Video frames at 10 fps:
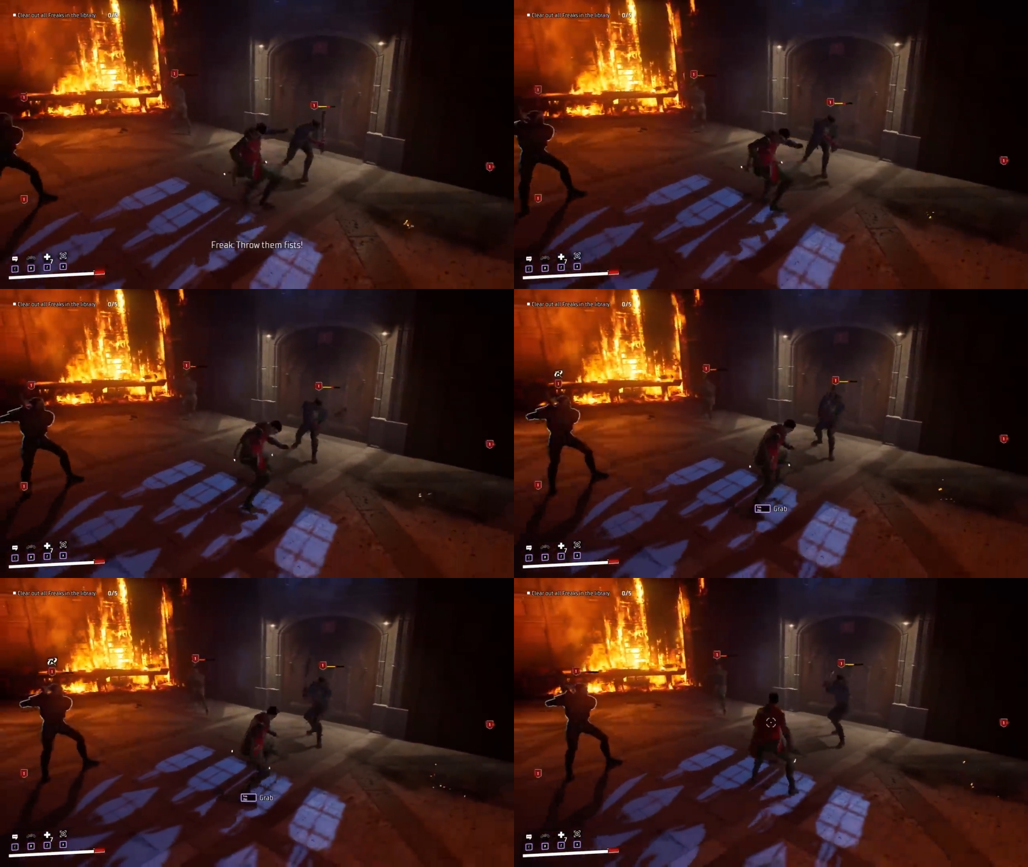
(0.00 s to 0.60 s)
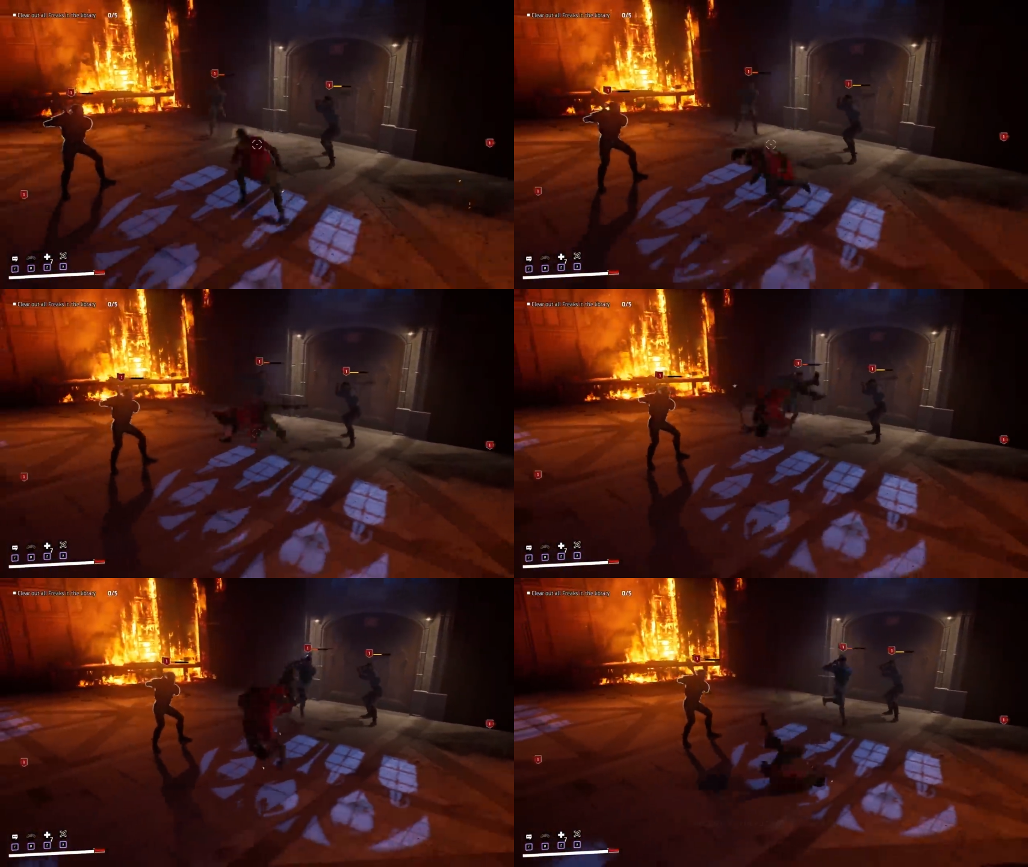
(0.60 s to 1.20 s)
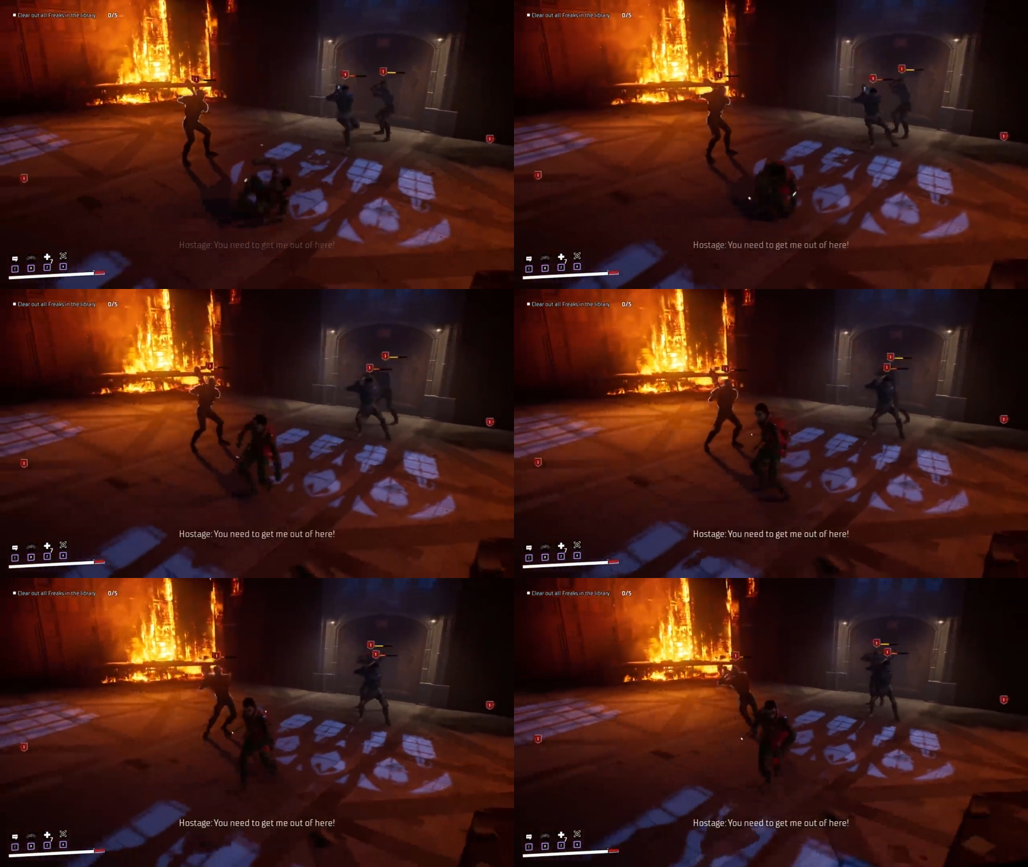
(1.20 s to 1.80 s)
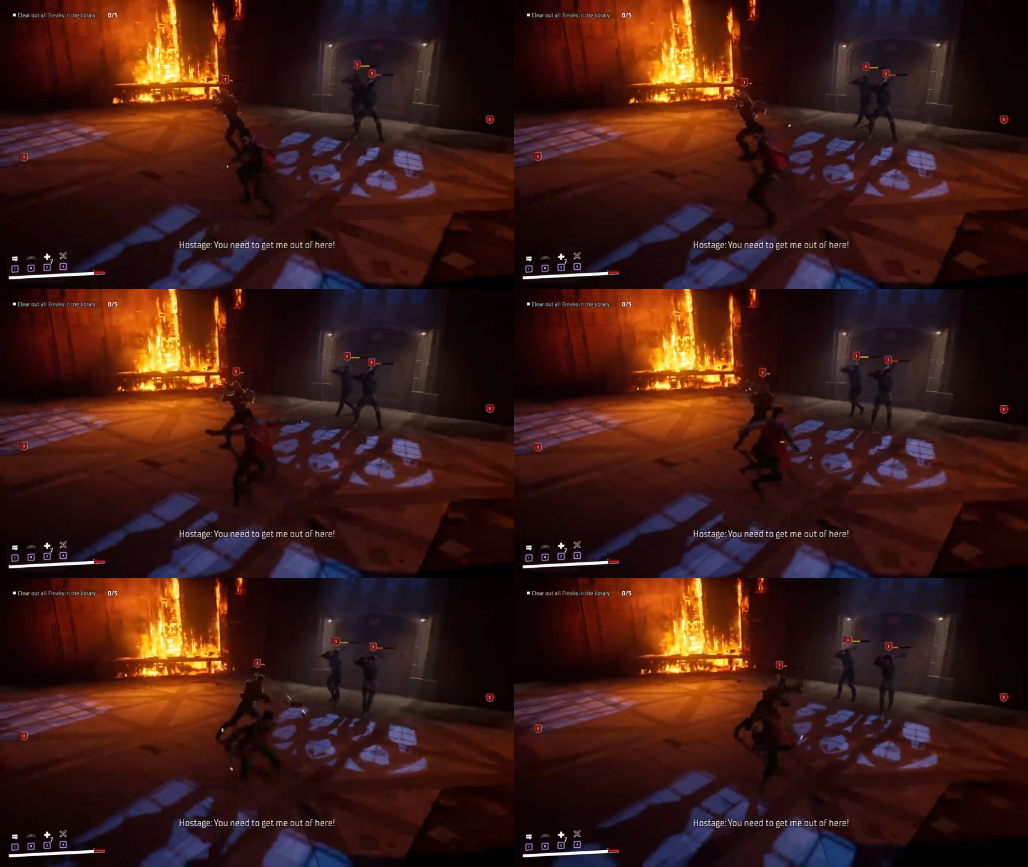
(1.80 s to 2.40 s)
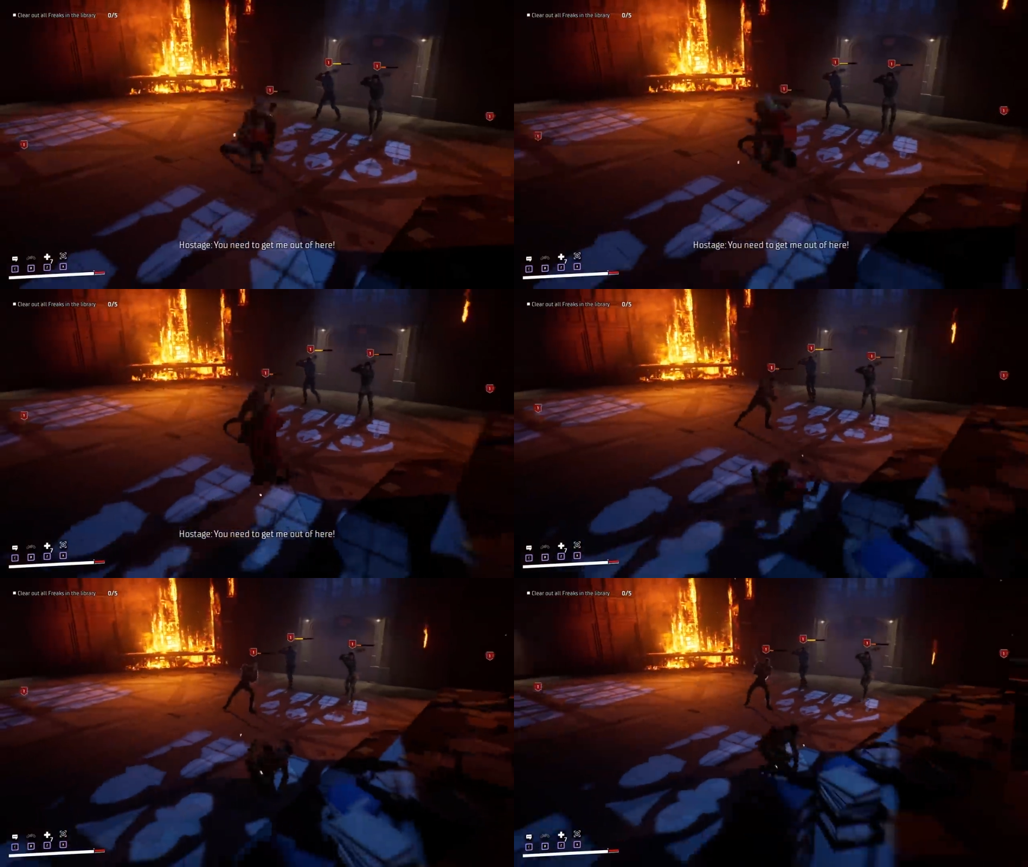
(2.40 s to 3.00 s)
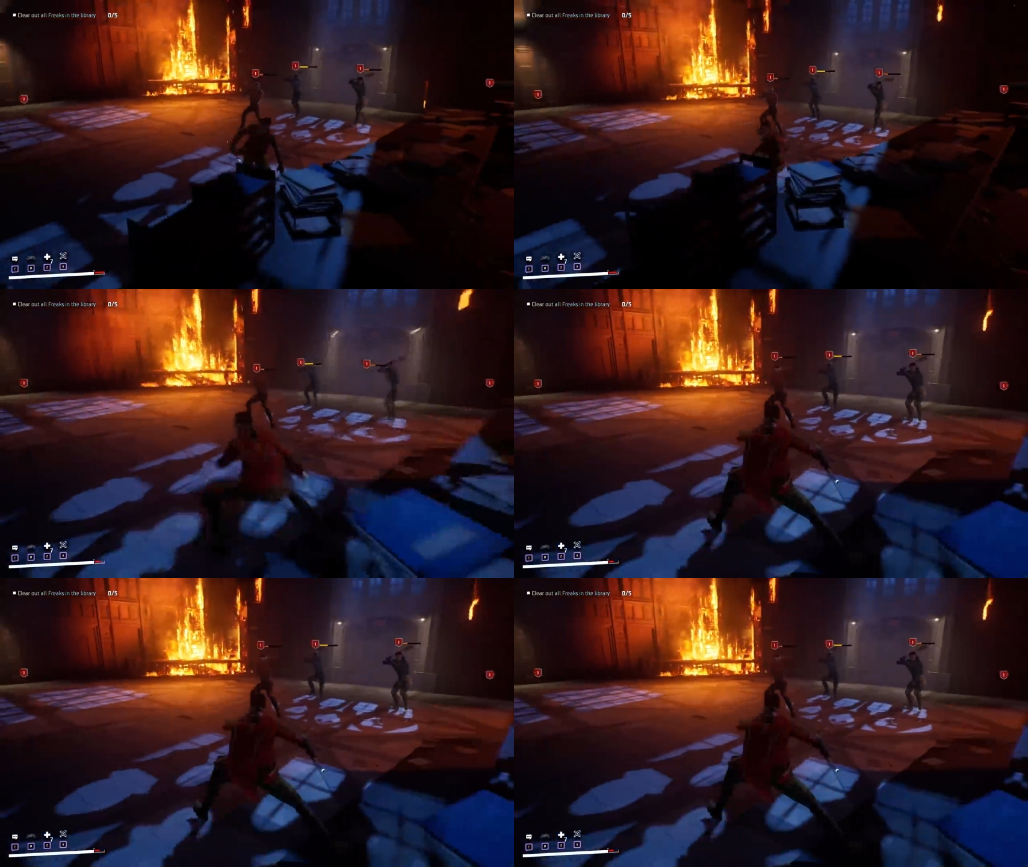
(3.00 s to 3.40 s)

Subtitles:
Nobody's mouth can be seen.